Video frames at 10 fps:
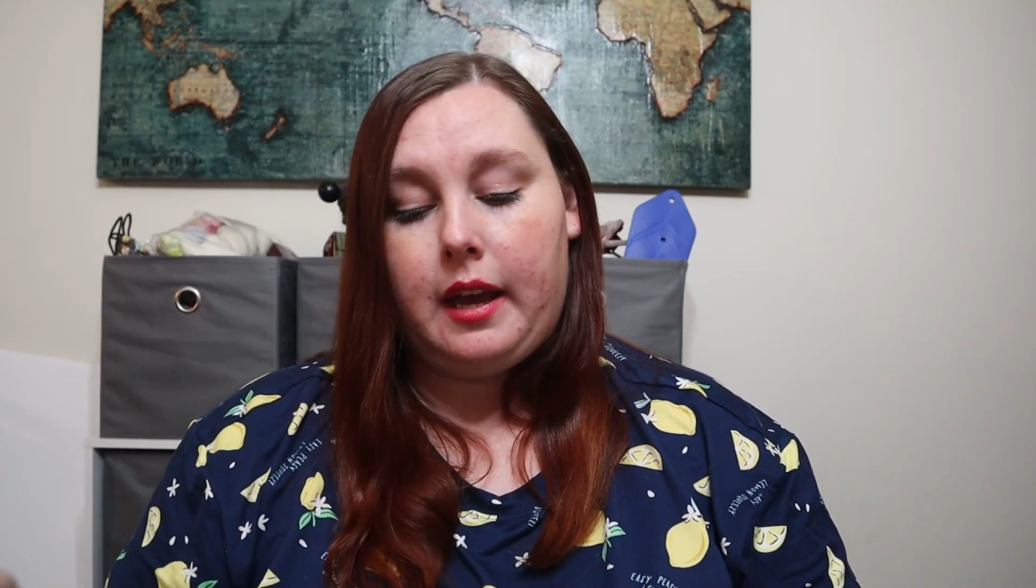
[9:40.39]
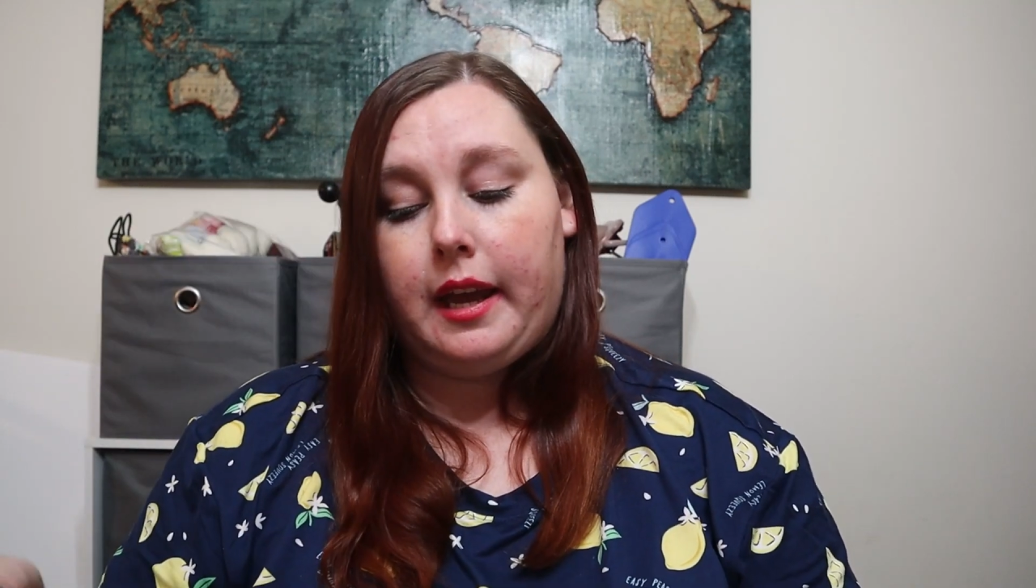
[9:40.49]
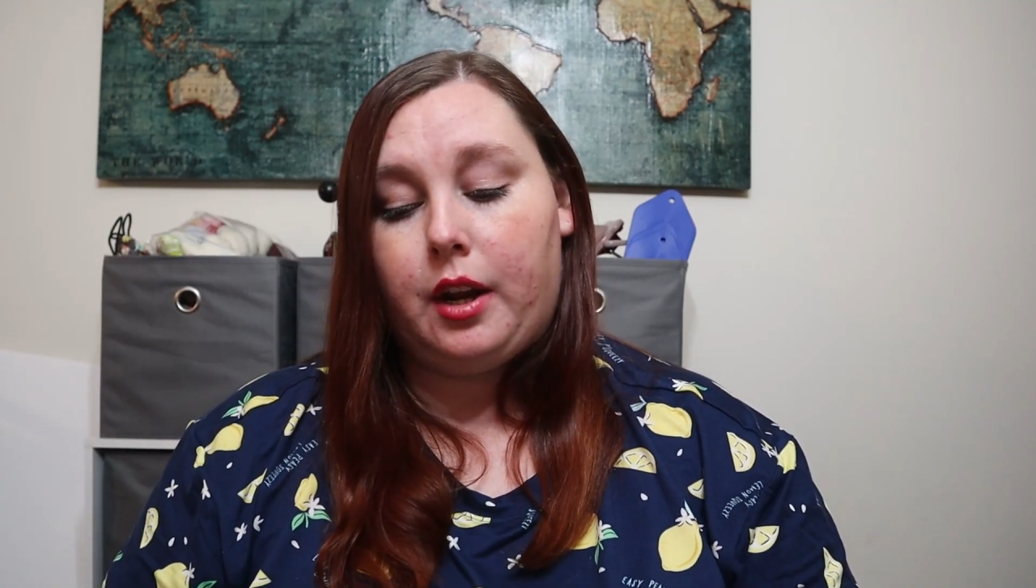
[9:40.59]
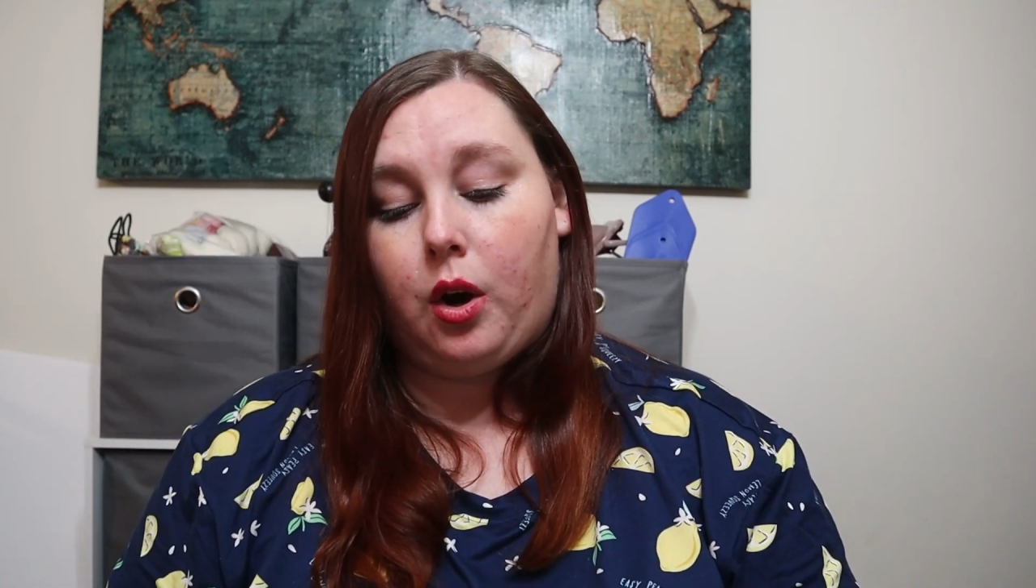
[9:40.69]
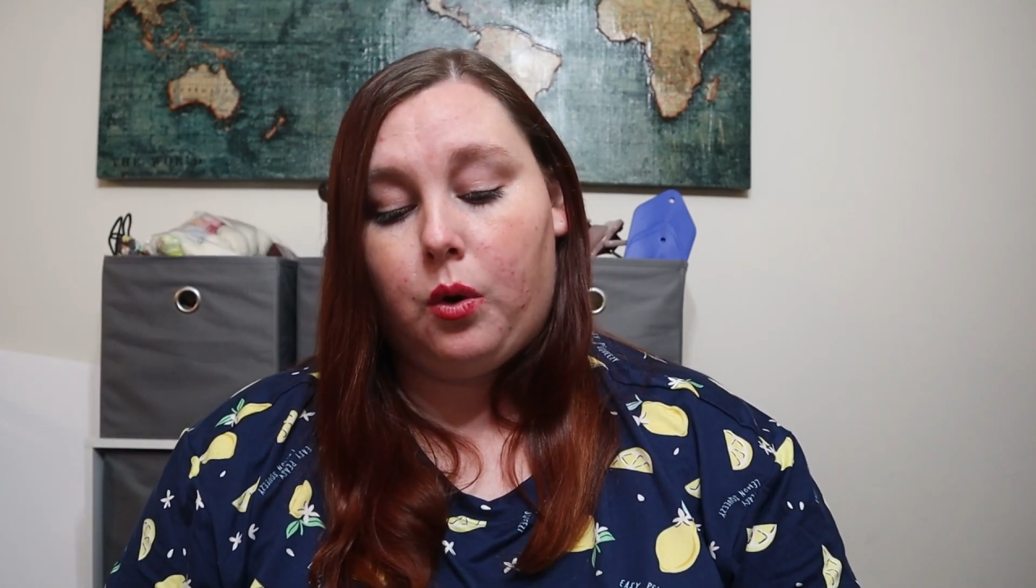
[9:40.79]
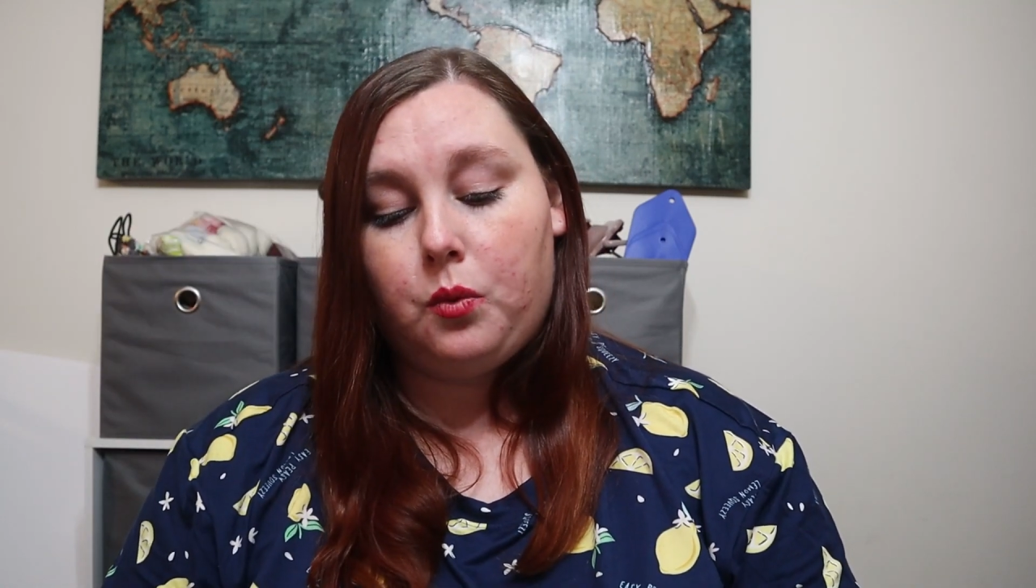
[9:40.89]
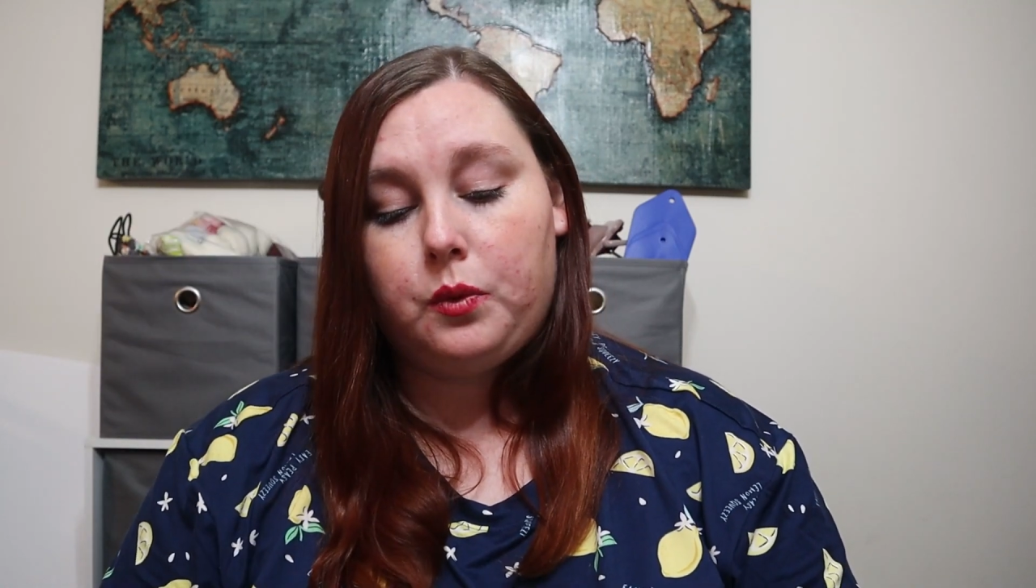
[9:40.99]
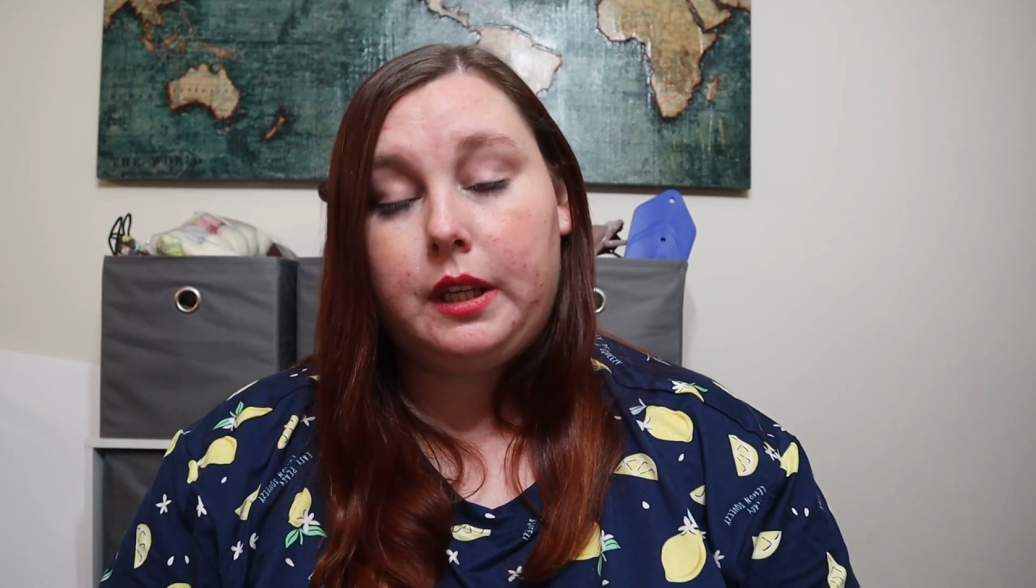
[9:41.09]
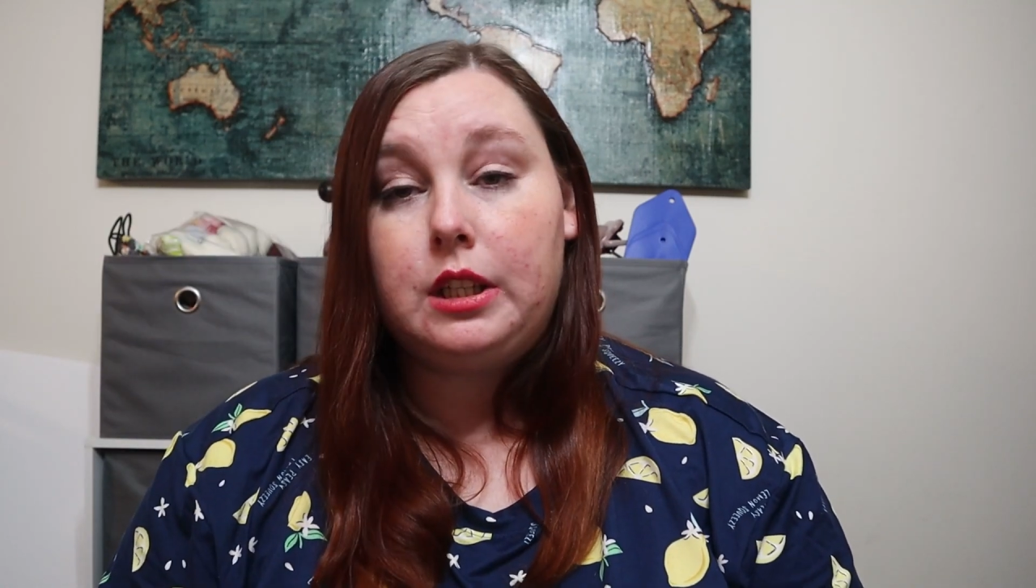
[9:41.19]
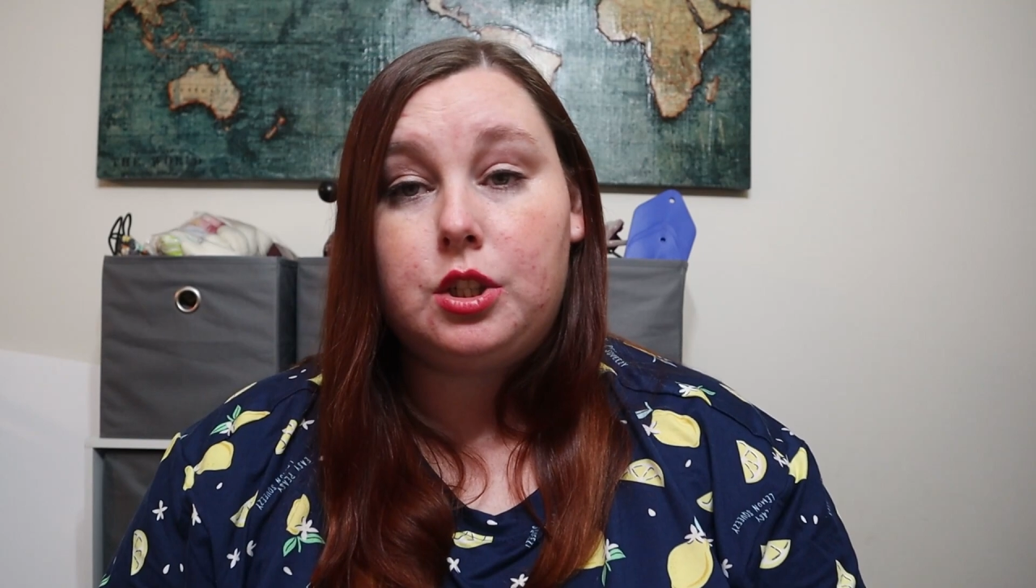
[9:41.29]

and only